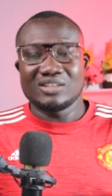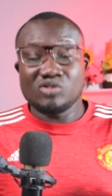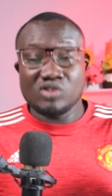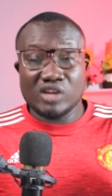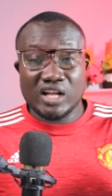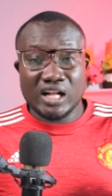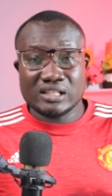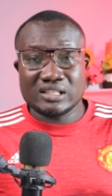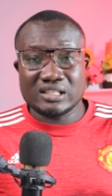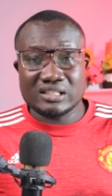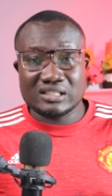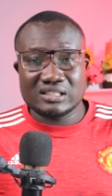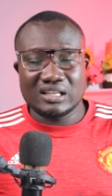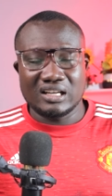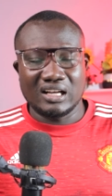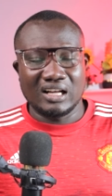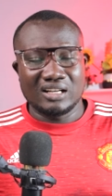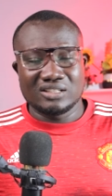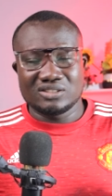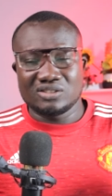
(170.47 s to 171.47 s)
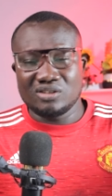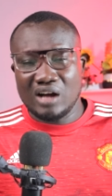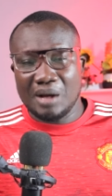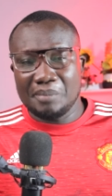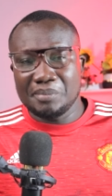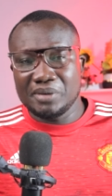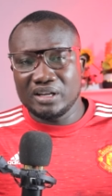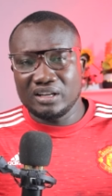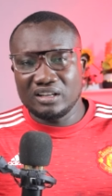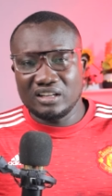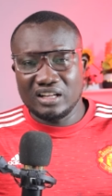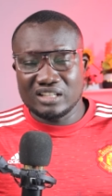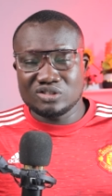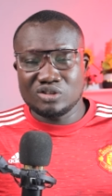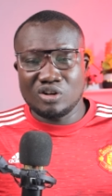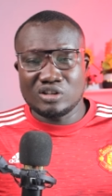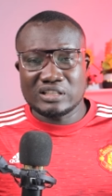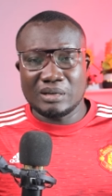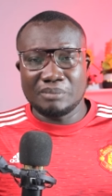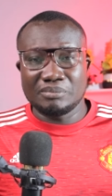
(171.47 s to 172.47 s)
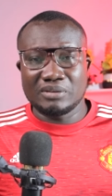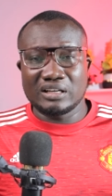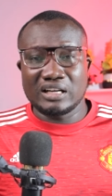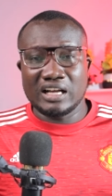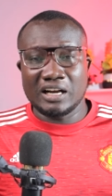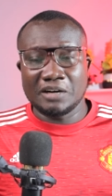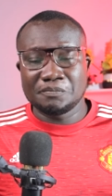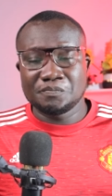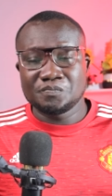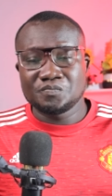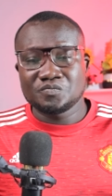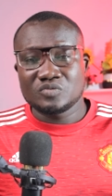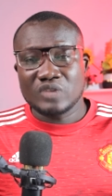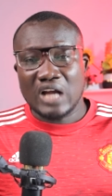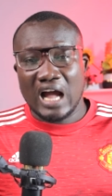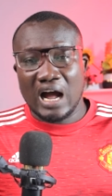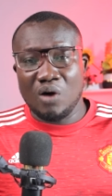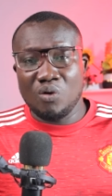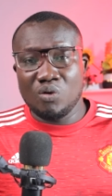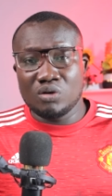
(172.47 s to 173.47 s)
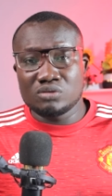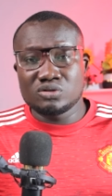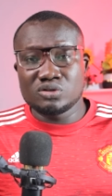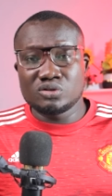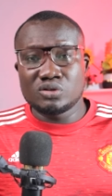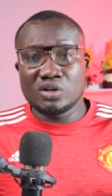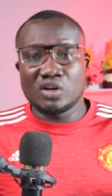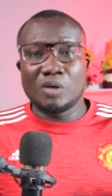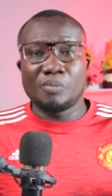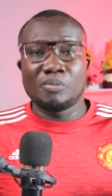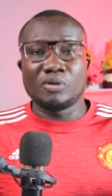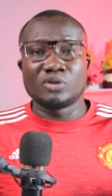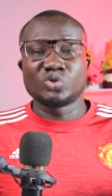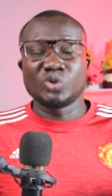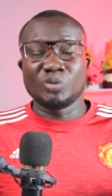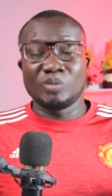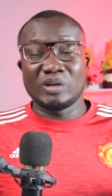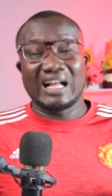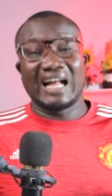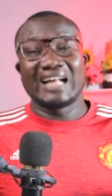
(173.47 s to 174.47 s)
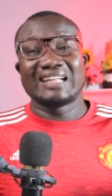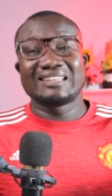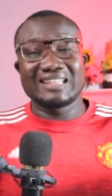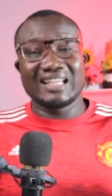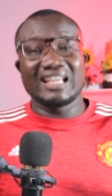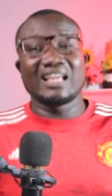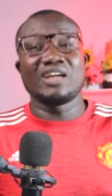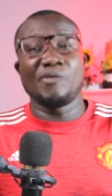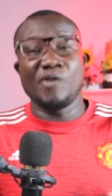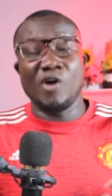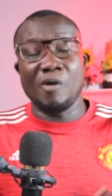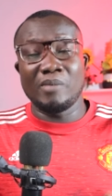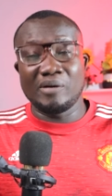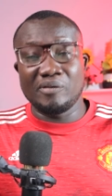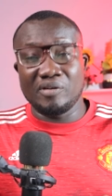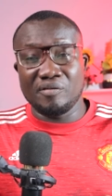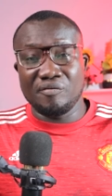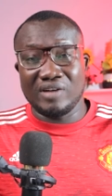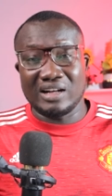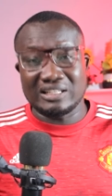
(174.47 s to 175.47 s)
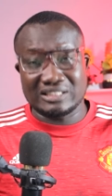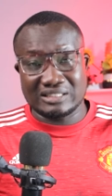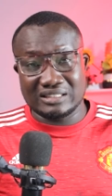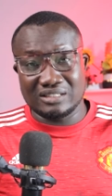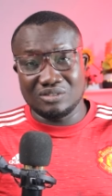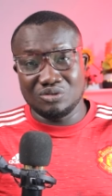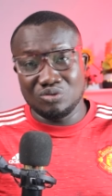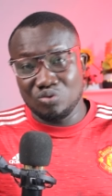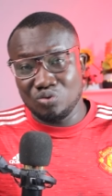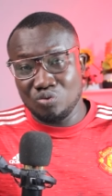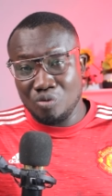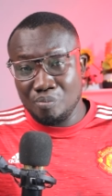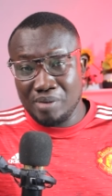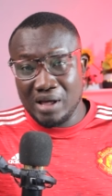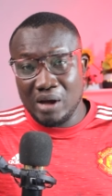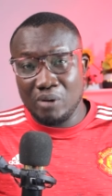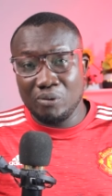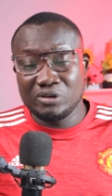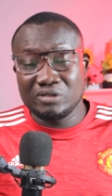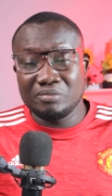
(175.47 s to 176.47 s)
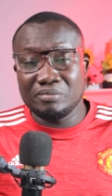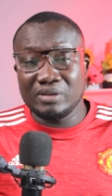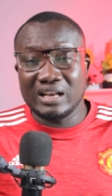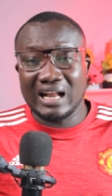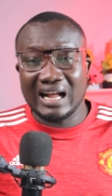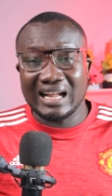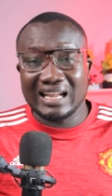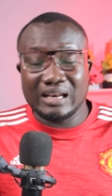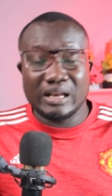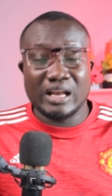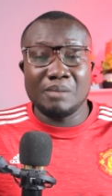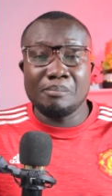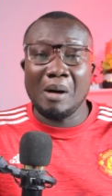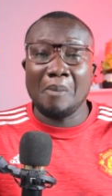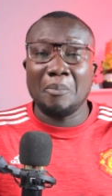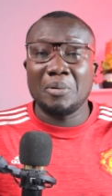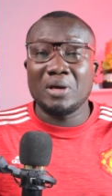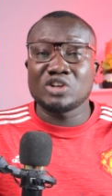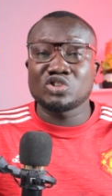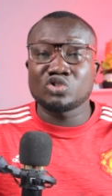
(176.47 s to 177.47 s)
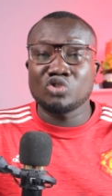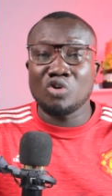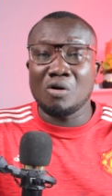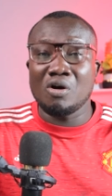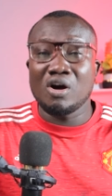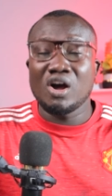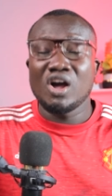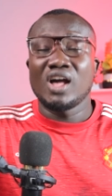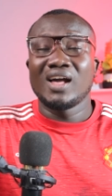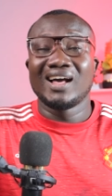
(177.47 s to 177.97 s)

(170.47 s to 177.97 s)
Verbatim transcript: You get it? So, I mean, it's not something that I want to dwell upon so, but I think Real Madrid fans will bear with me that Kylian Mbappé is not,